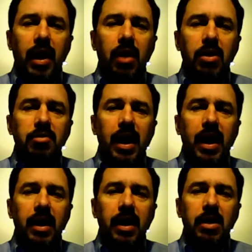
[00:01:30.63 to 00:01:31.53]
I'll give
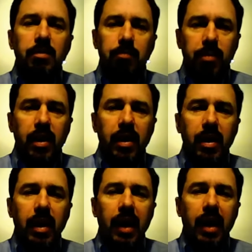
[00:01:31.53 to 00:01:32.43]
that
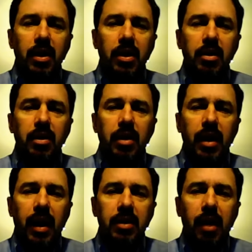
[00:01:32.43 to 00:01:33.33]

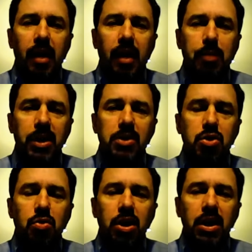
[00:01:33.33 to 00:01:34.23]
up on the
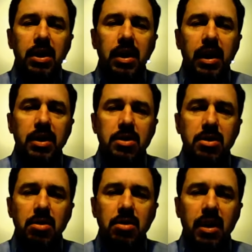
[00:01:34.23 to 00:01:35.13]
screen
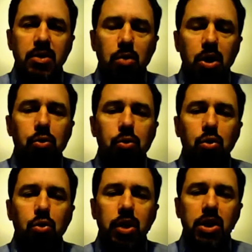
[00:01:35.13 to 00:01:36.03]
as we go
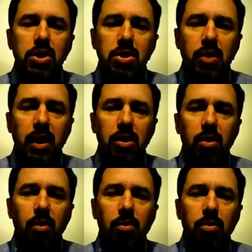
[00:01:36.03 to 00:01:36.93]
through this, so that
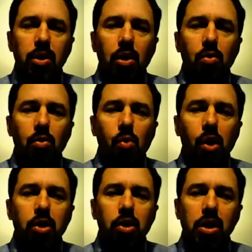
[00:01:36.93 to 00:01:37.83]
you'll know
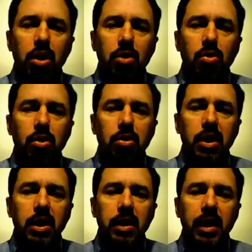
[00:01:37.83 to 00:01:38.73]
where you can order
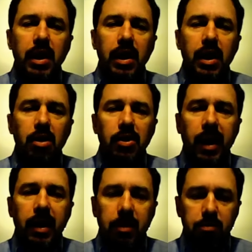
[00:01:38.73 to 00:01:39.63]
it and
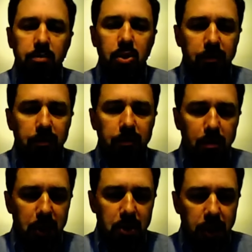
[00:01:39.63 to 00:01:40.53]
all that good
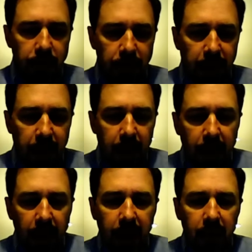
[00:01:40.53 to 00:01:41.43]
information.
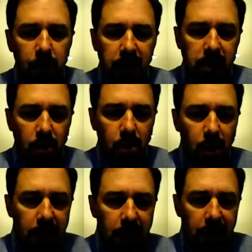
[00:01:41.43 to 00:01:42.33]
Anyway, so
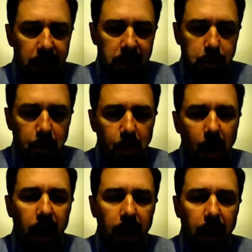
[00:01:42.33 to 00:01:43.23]
looking at this
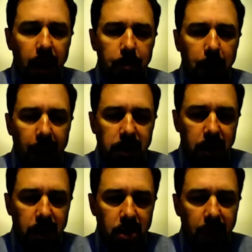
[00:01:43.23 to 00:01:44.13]

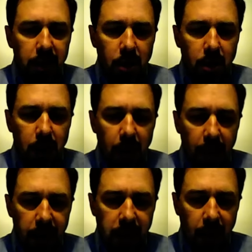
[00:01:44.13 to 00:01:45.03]
passage, let your
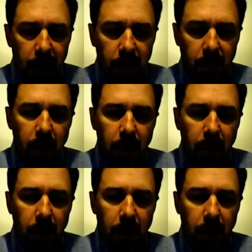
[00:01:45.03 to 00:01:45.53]
conduct